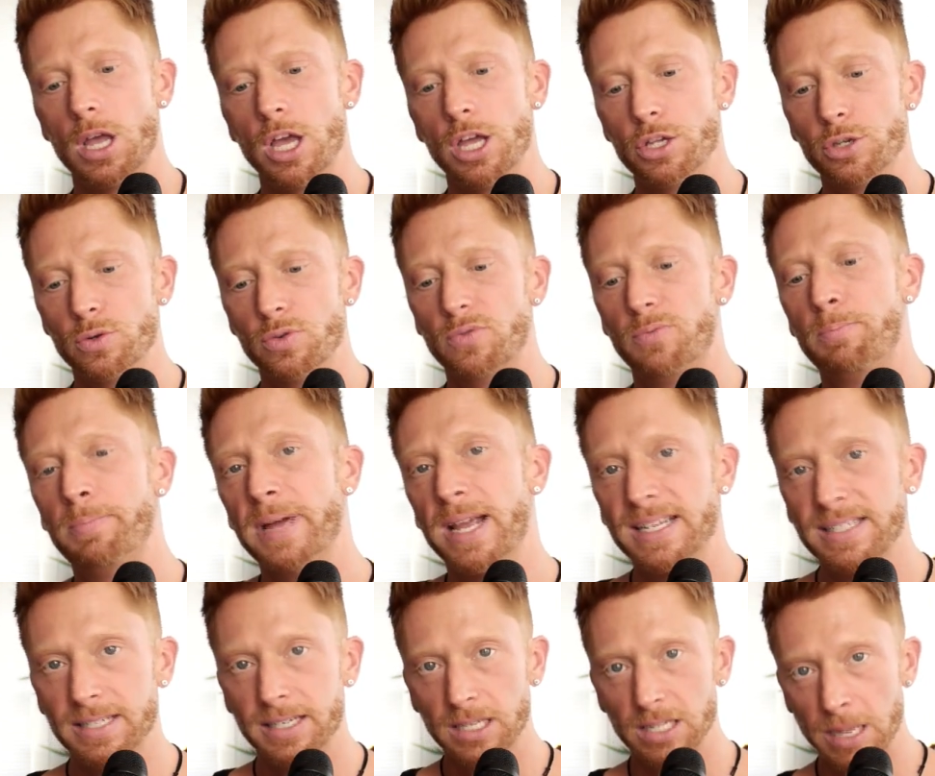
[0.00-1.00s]
you've
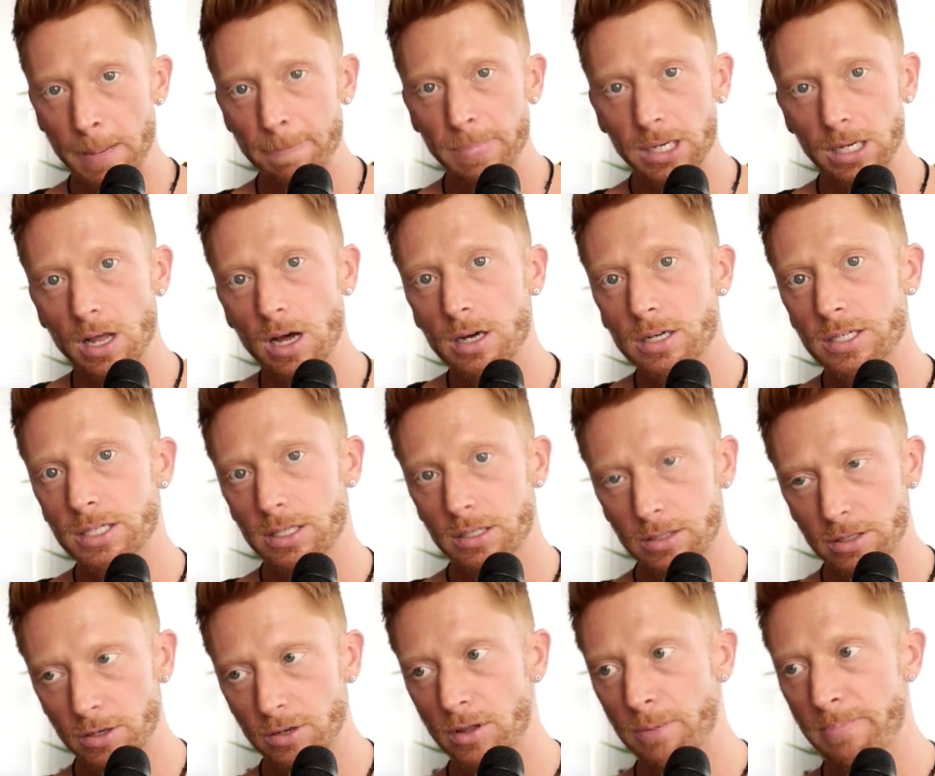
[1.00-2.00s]
basically plugged,
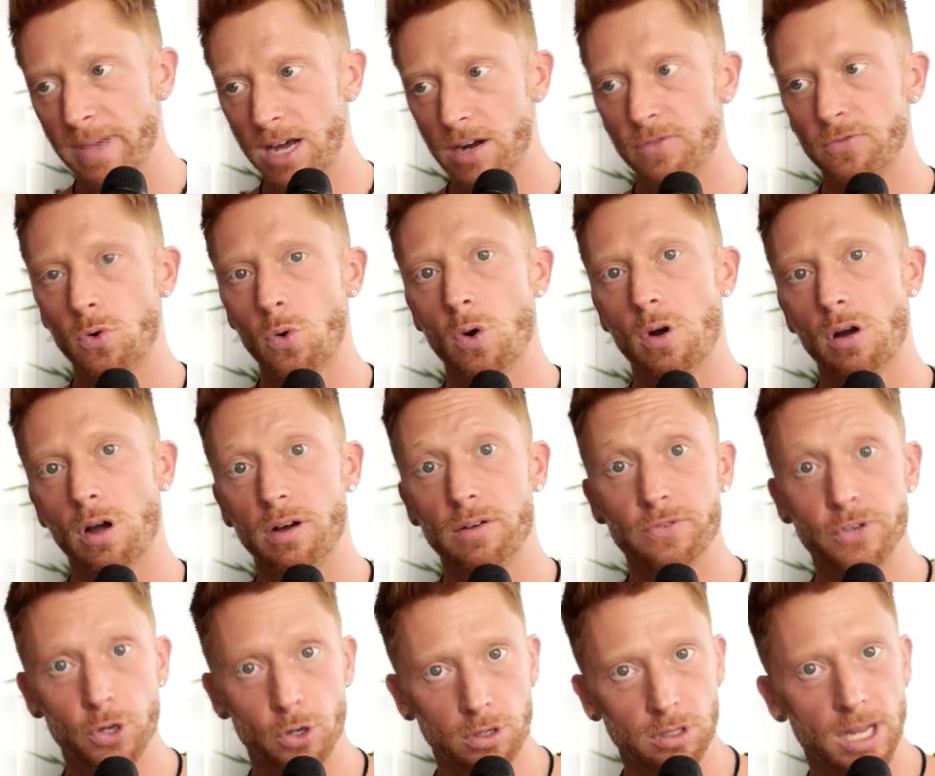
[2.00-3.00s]
the metaphor of
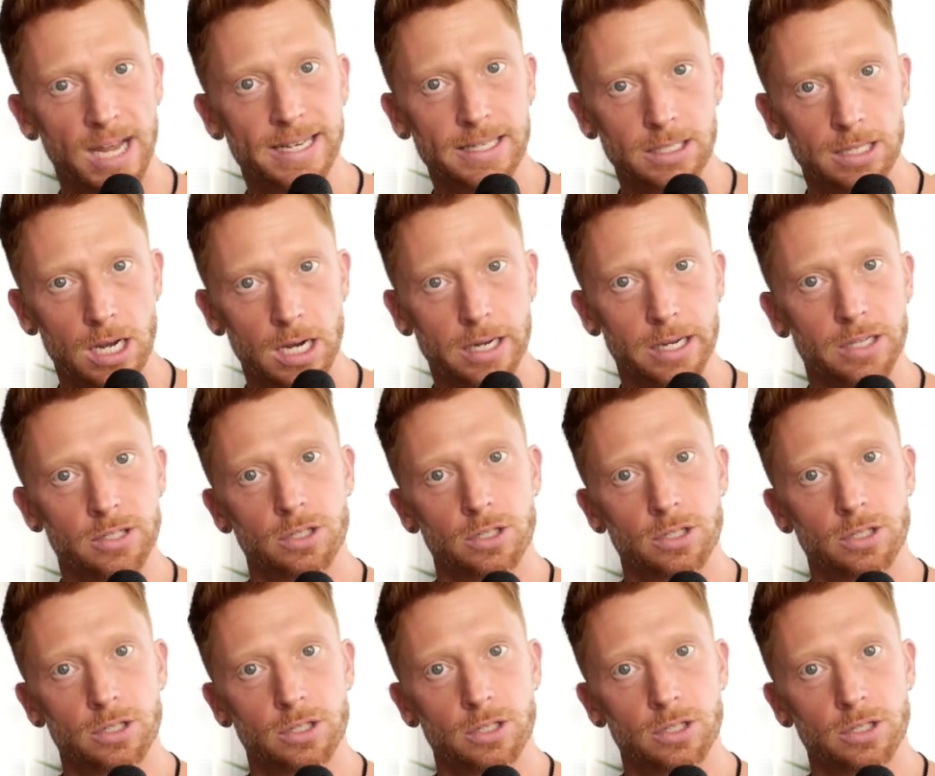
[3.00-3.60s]
your light socket.